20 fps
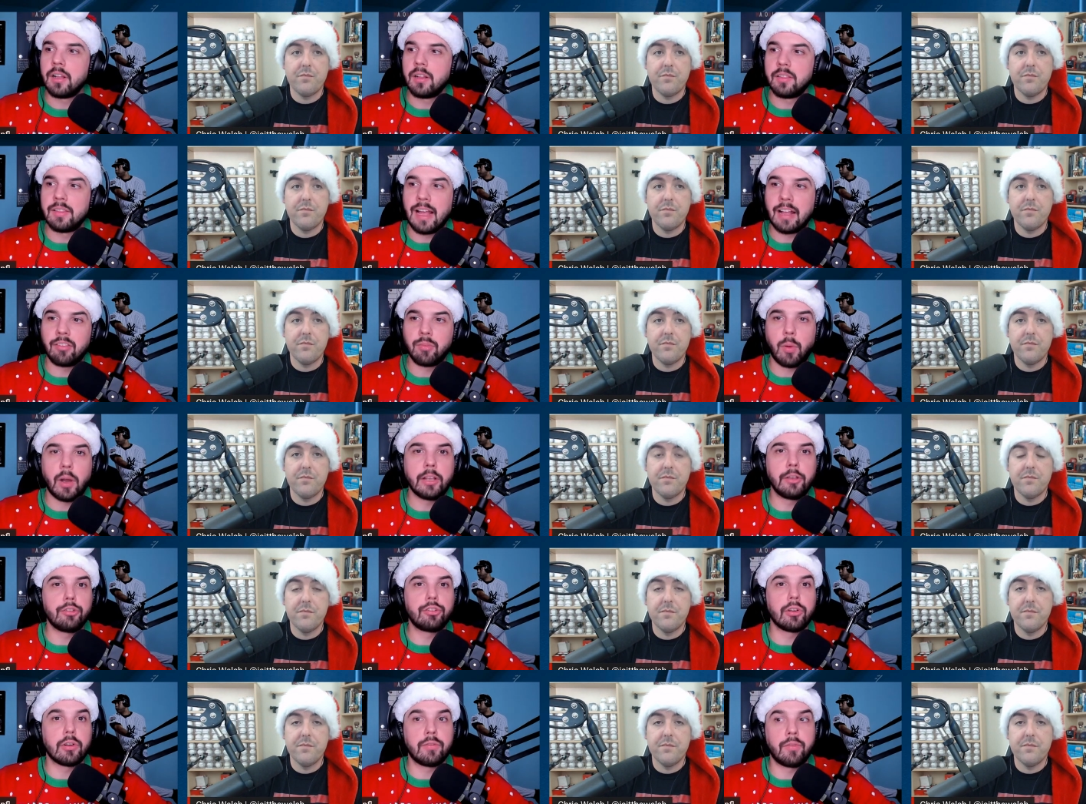Speaker 1: That's why
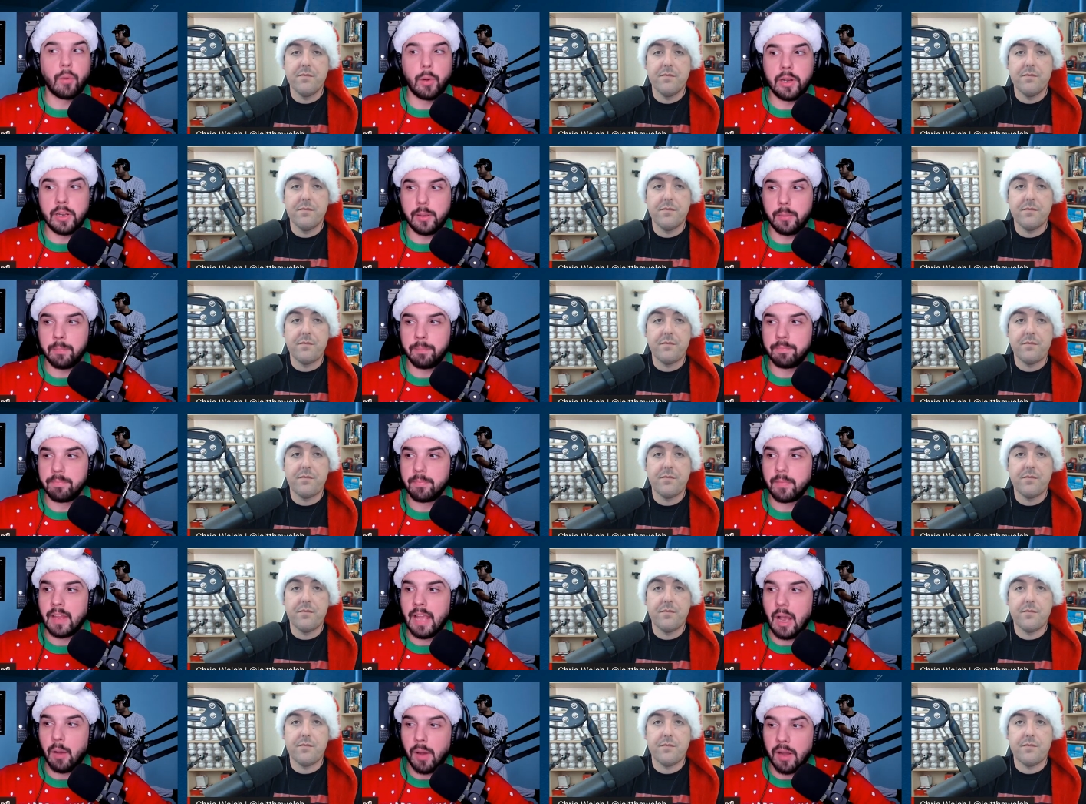you should avoid him.
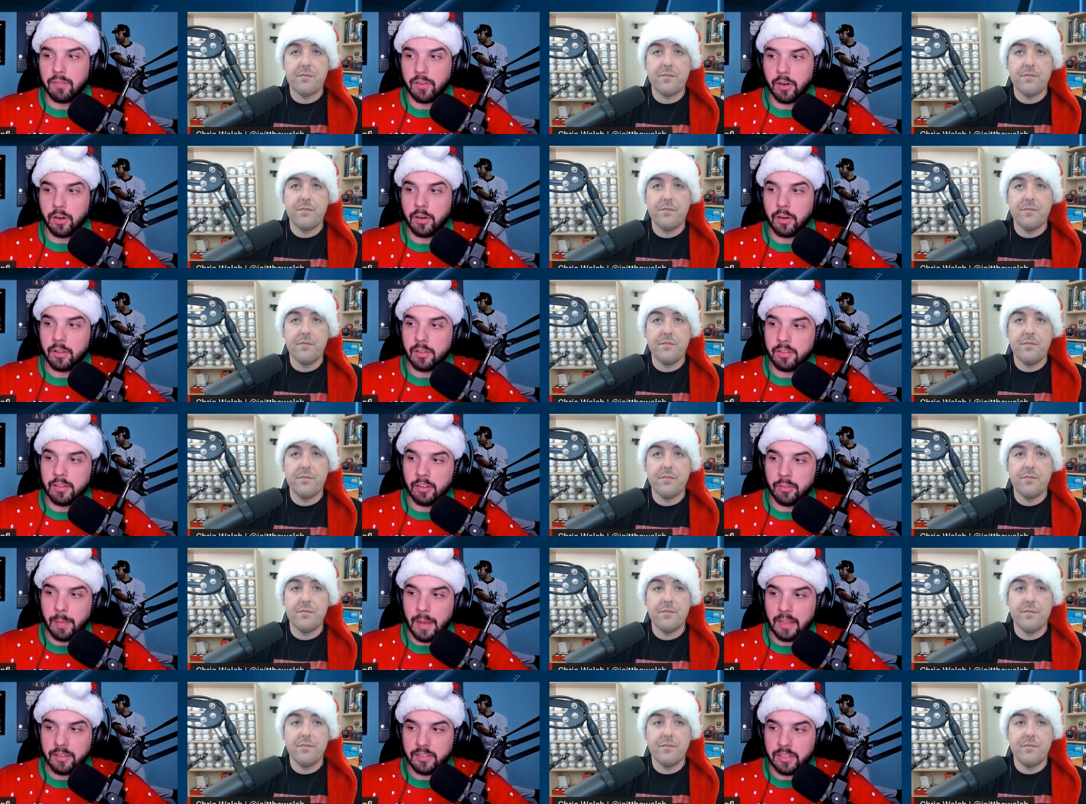However, this
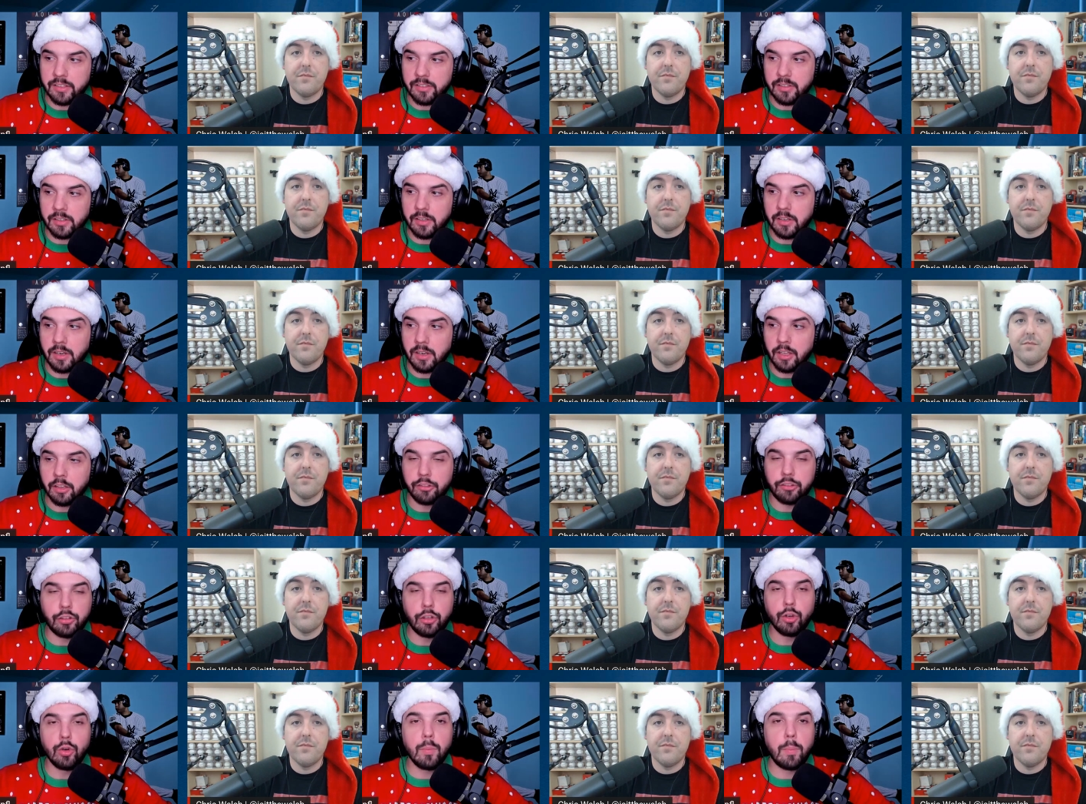past season,
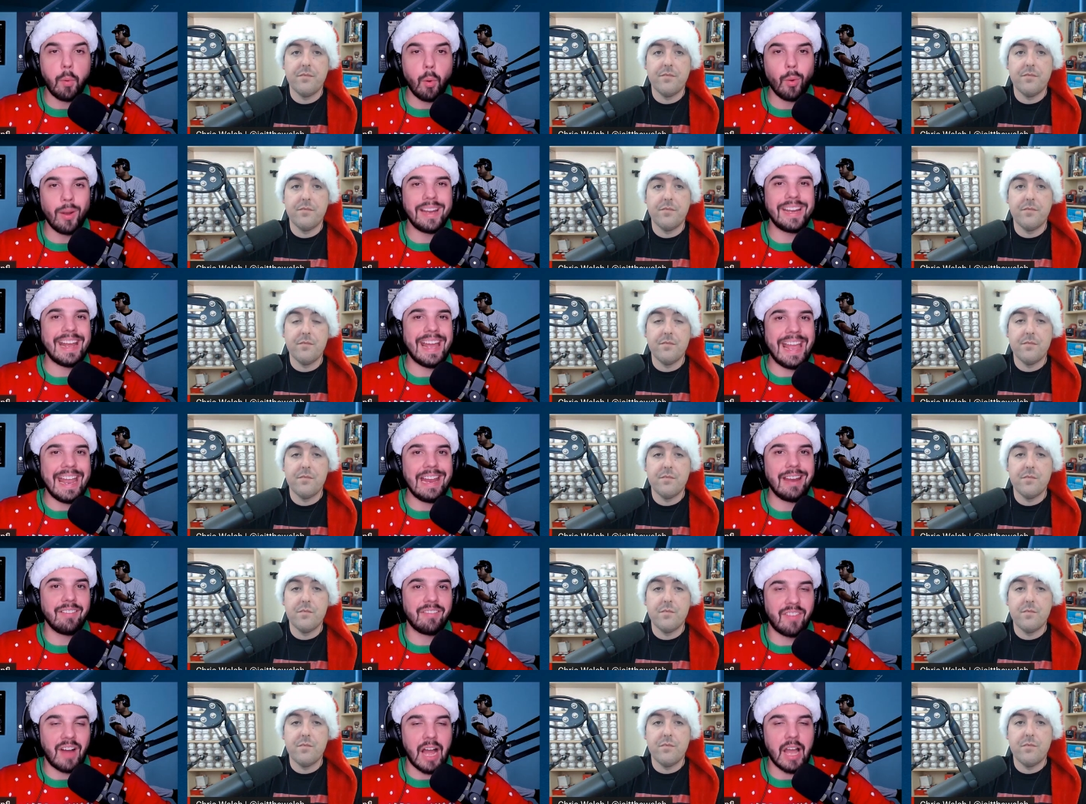two point
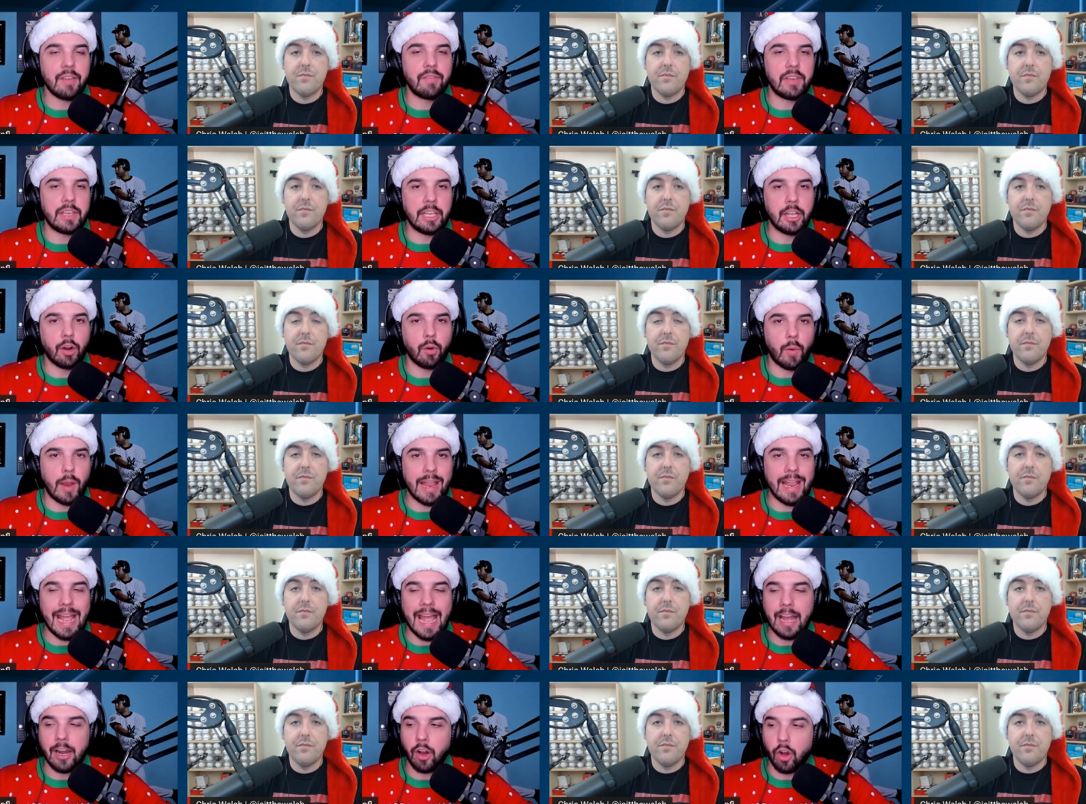eight five E R A
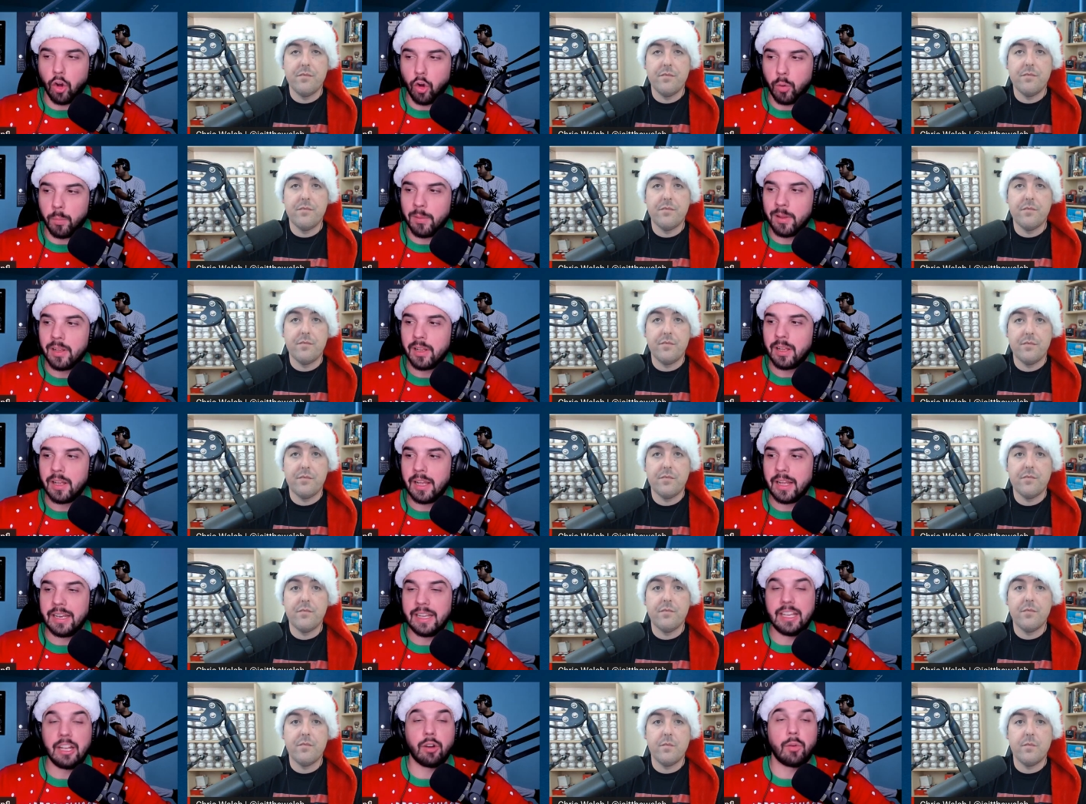at home,
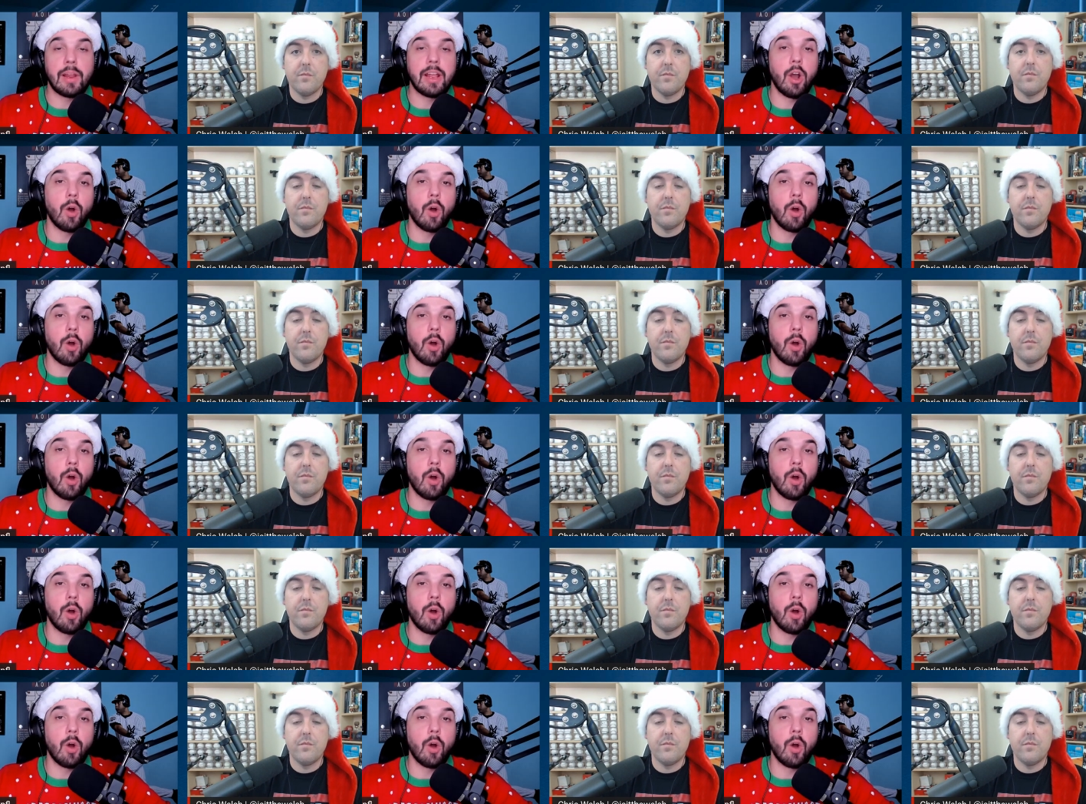an E R A